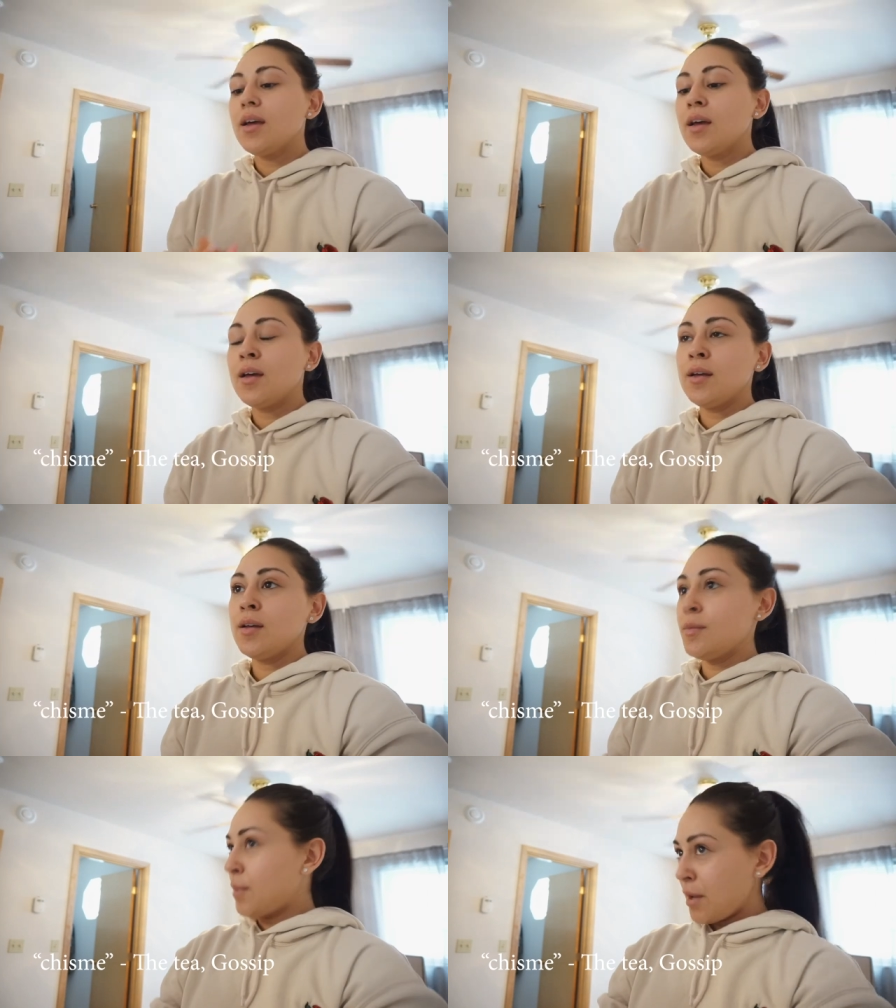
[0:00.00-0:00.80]

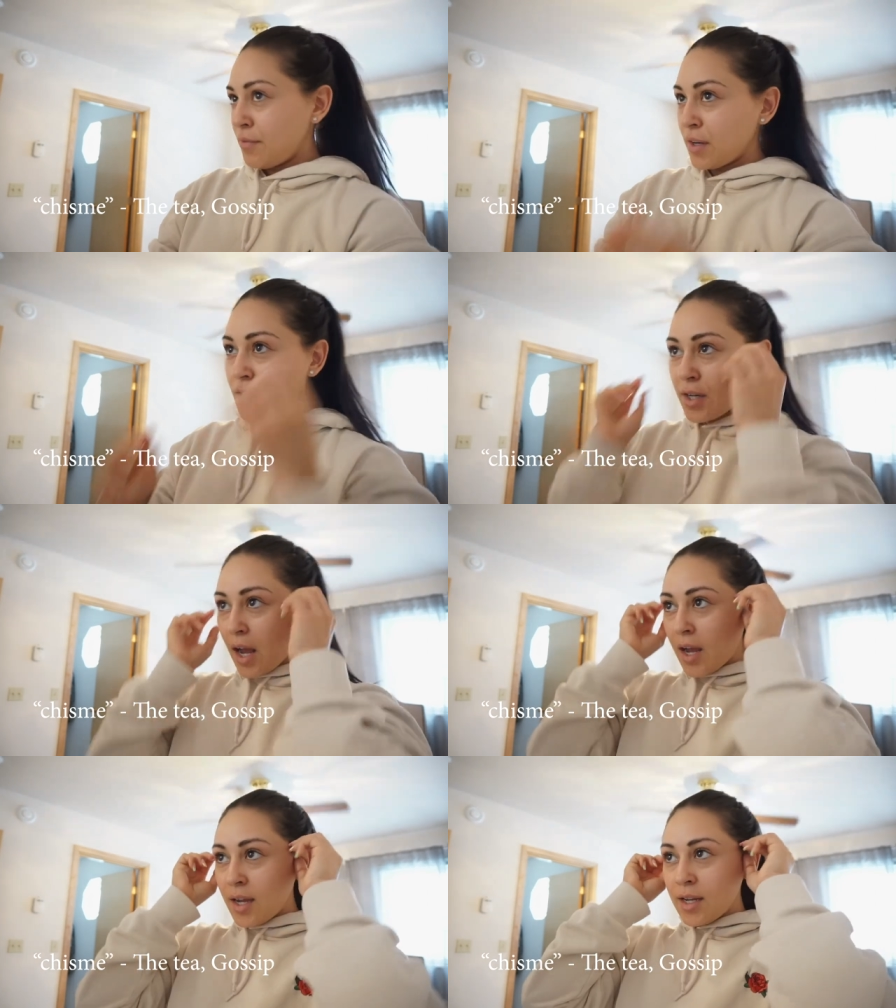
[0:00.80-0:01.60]
um, I figured
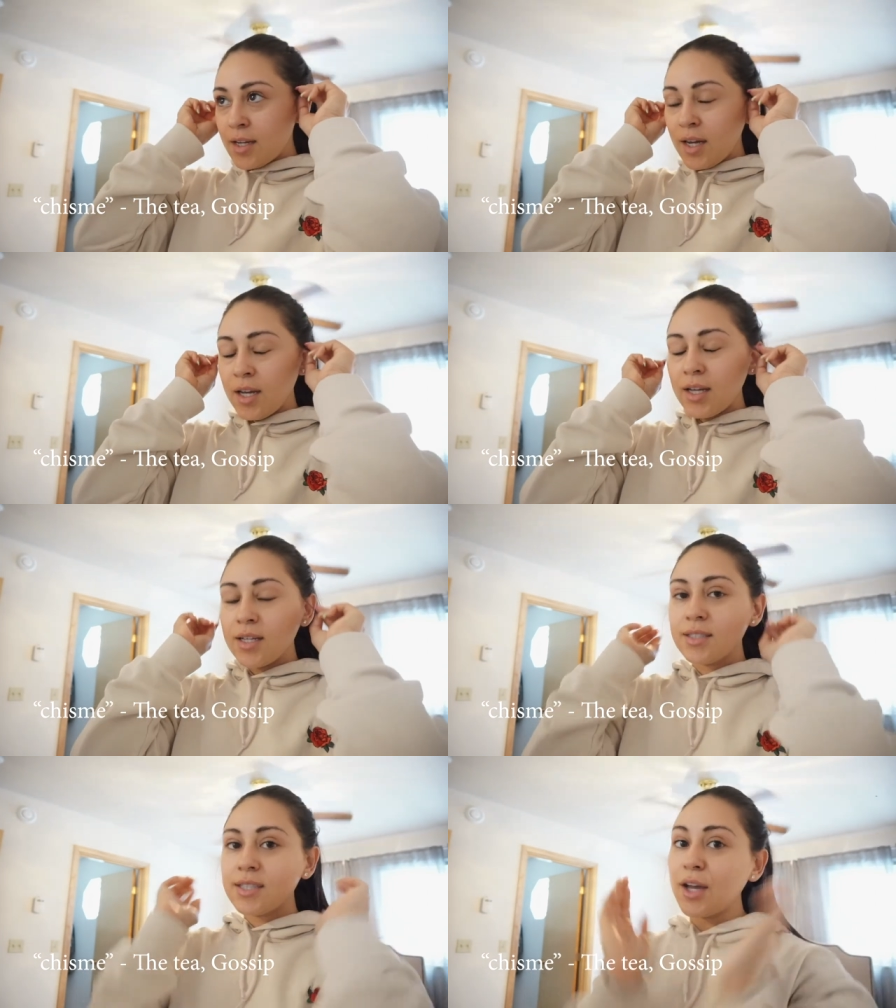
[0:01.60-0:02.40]
I'd
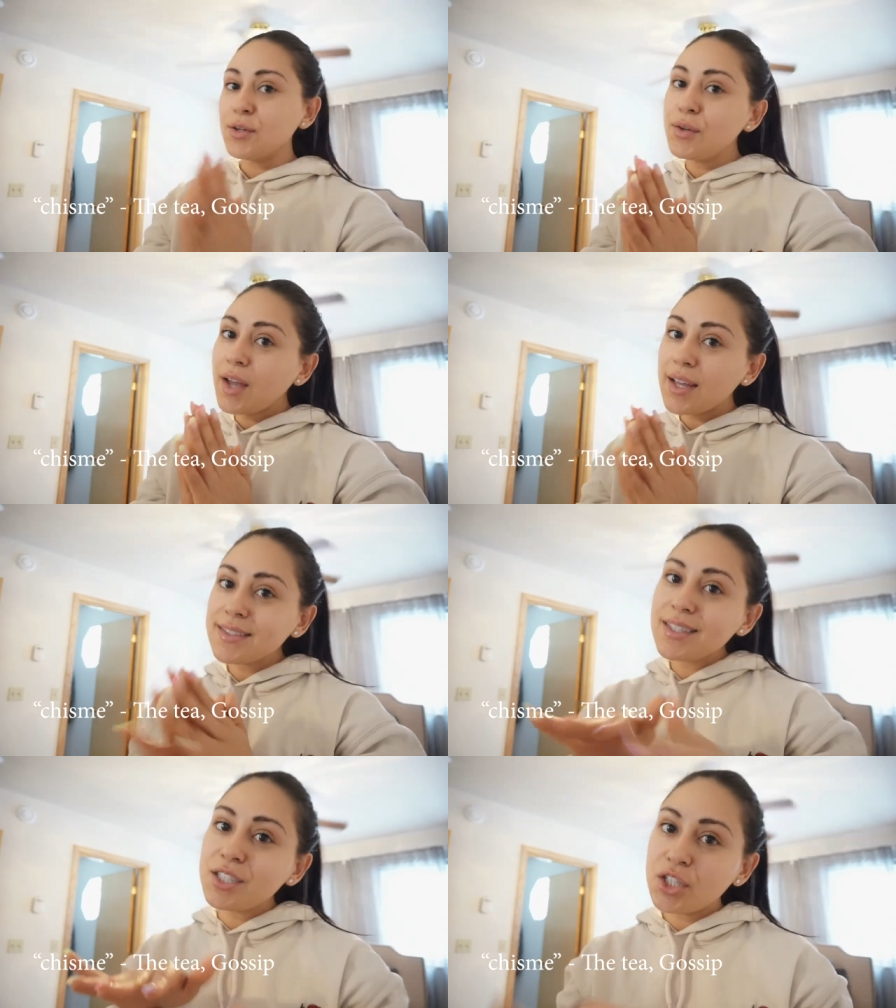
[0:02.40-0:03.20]
tell you guys
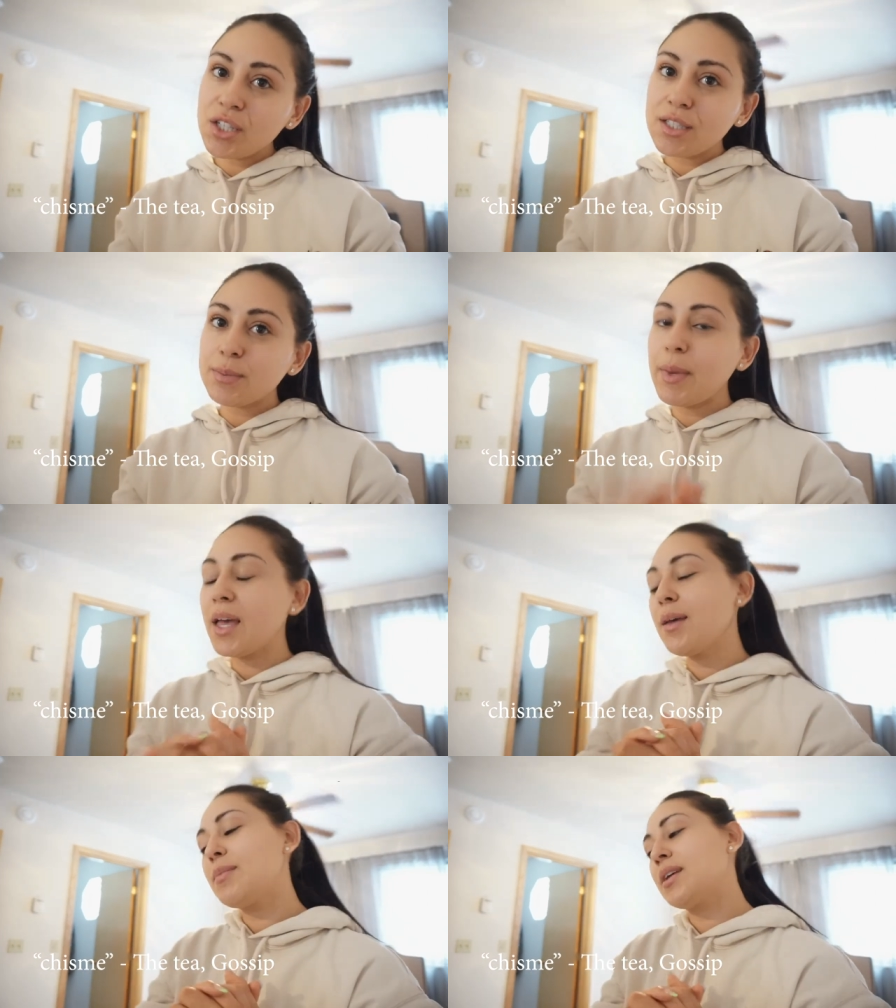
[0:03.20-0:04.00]
the
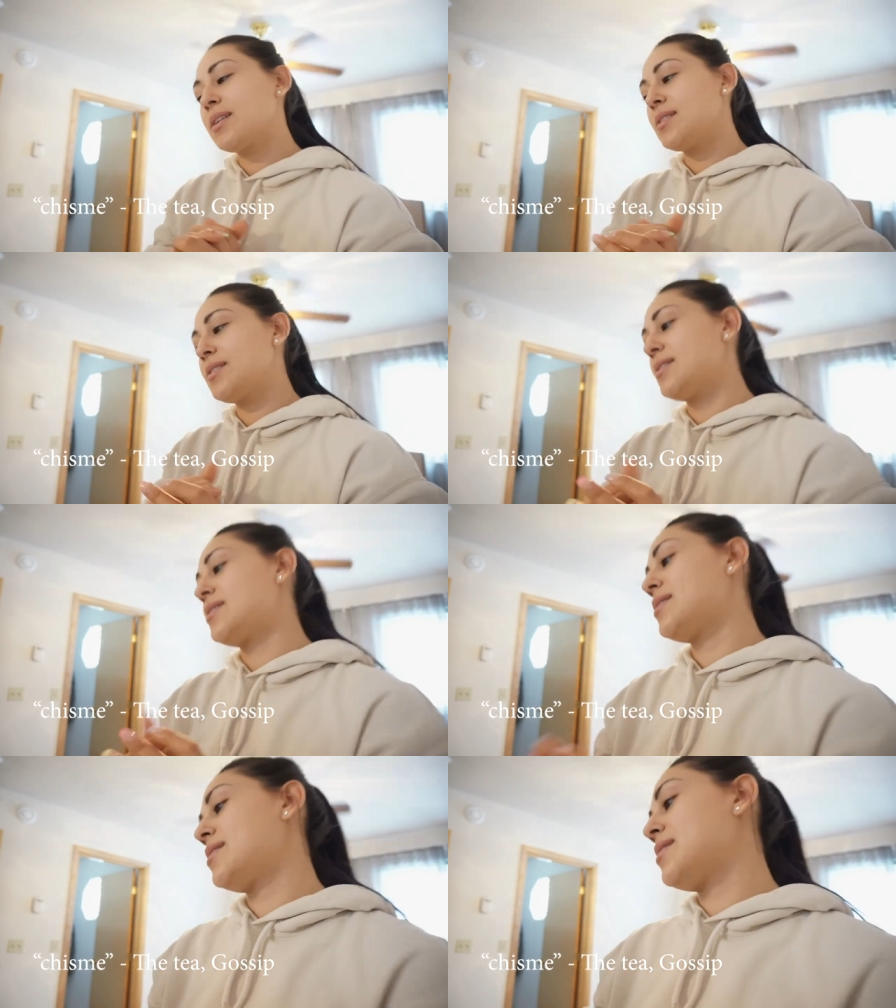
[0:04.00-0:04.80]
chisme because
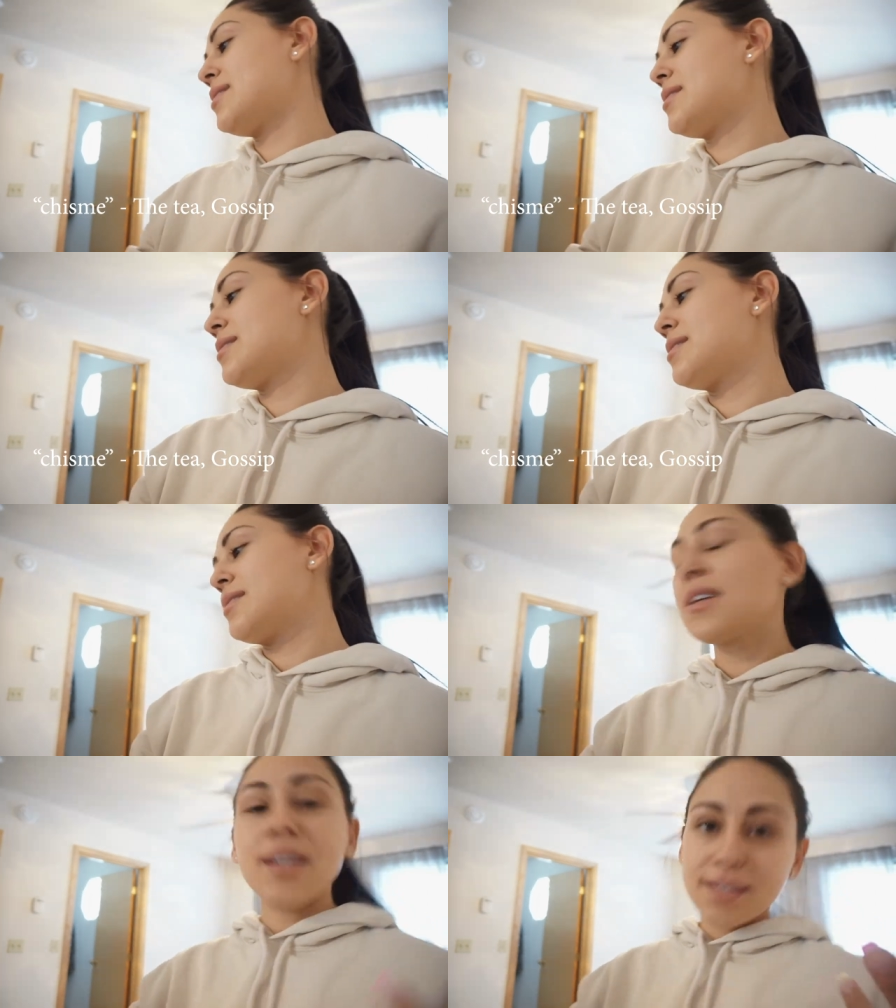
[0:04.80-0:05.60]

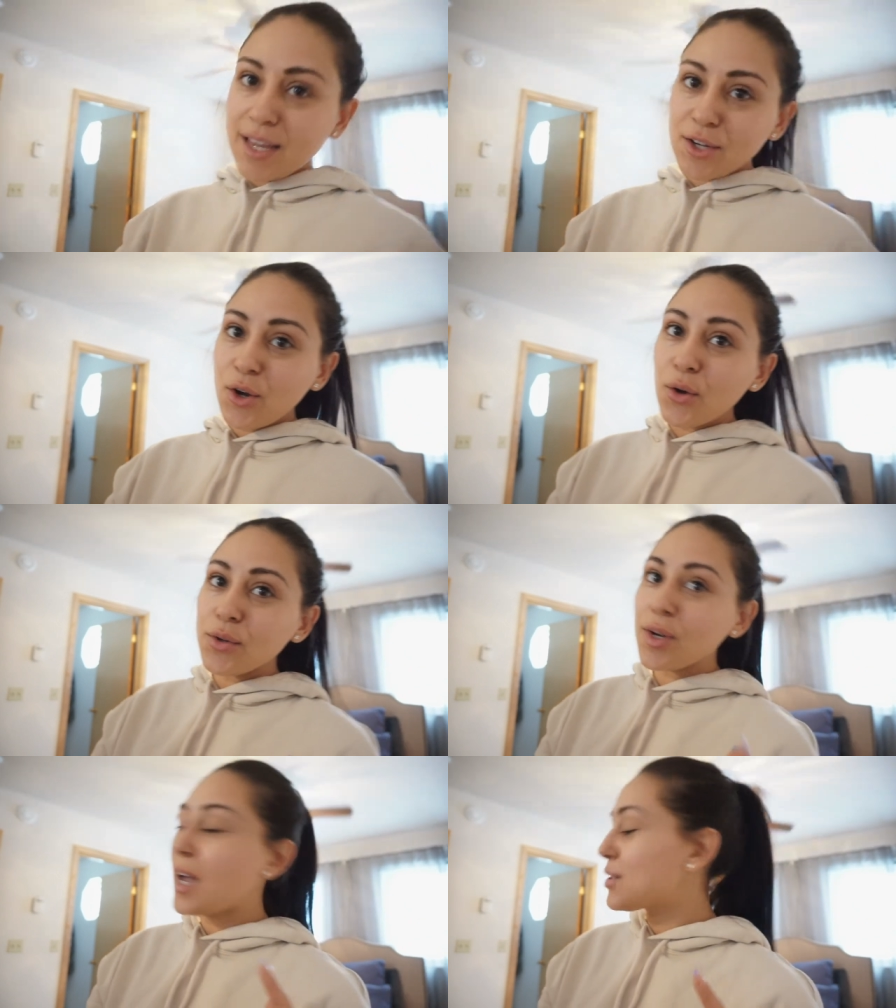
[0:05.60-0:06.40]
because I know
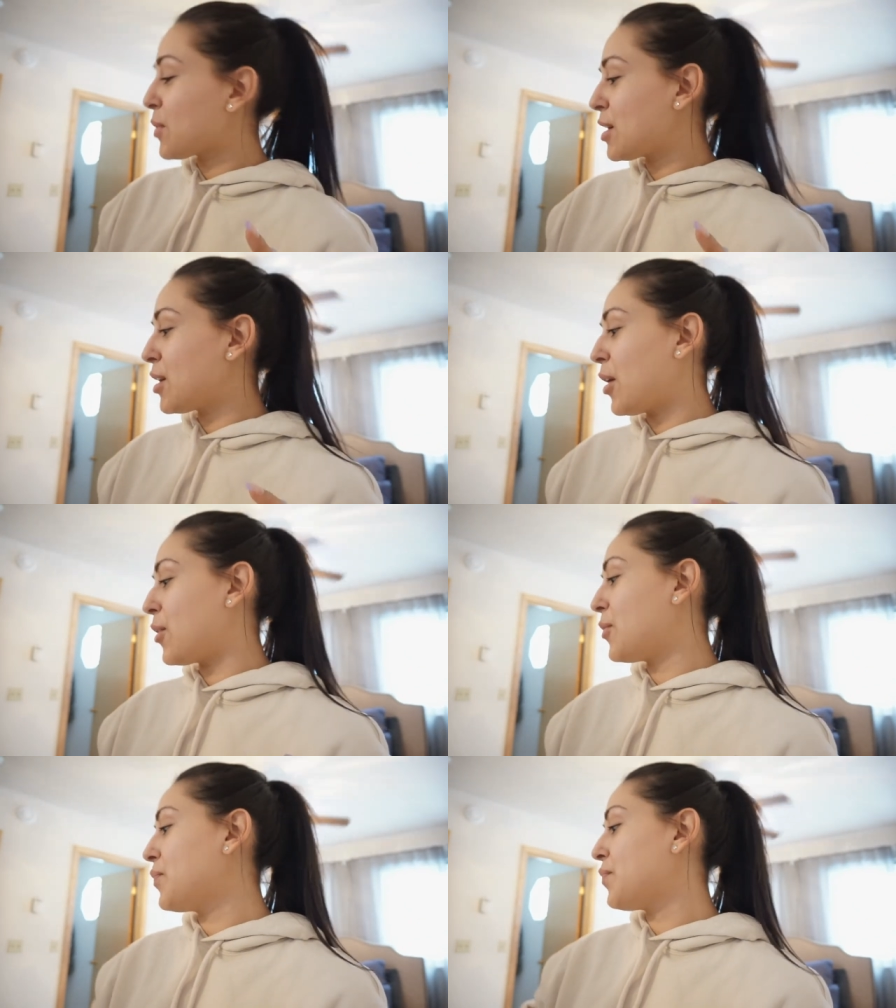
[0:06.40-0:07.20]
you guys want to
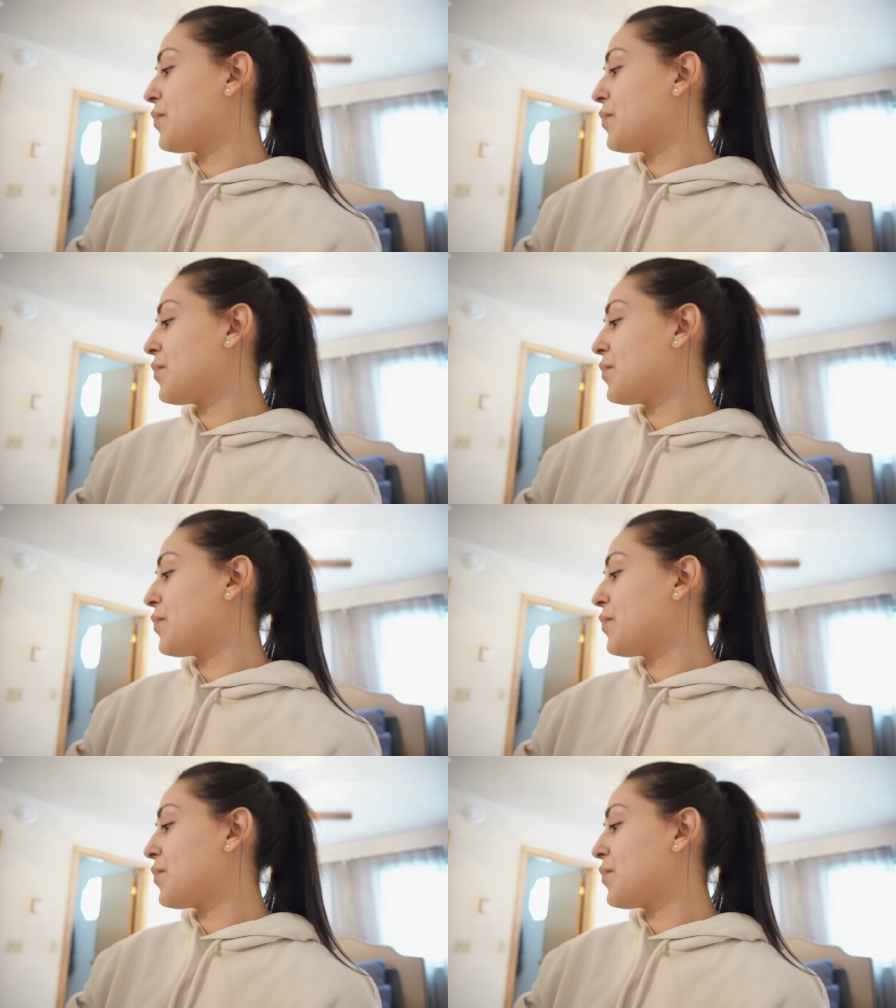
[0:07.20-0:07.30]
know.